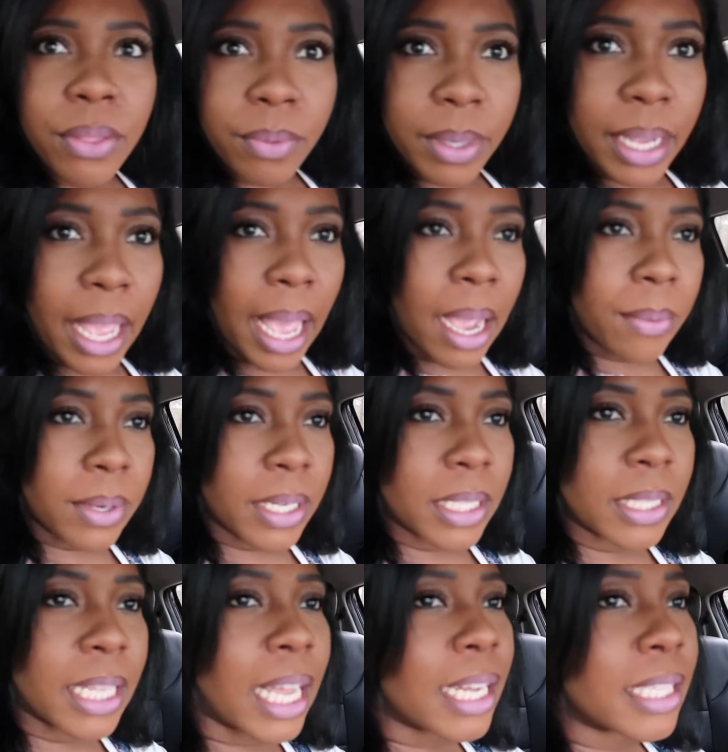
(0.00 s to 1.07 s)
three
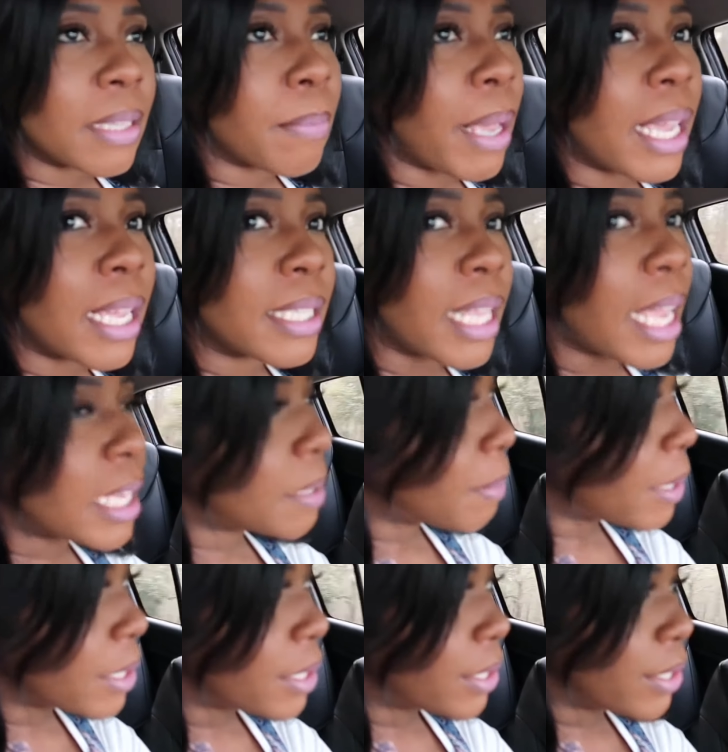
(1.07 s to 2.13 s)
hours. That doesn't make us
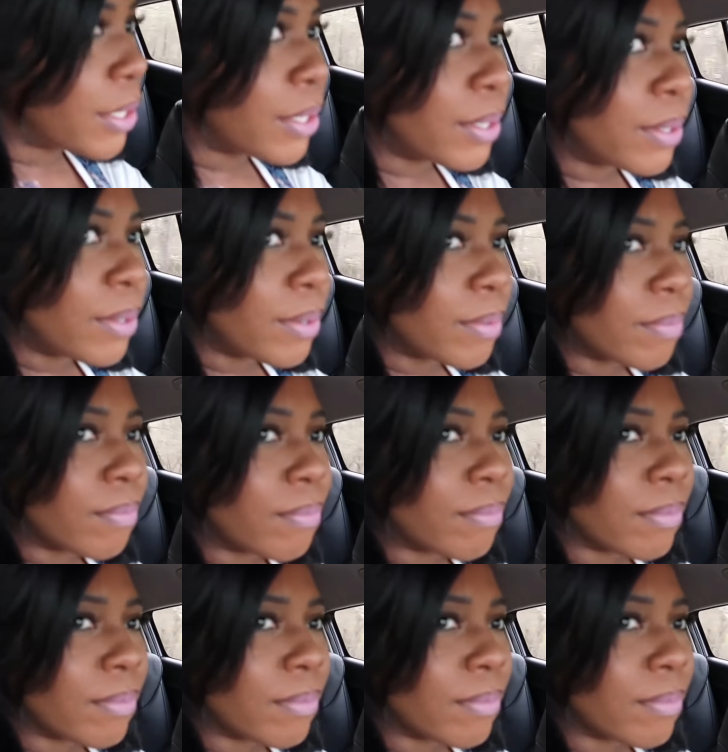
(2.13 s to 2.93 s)
experts, dude. Girl,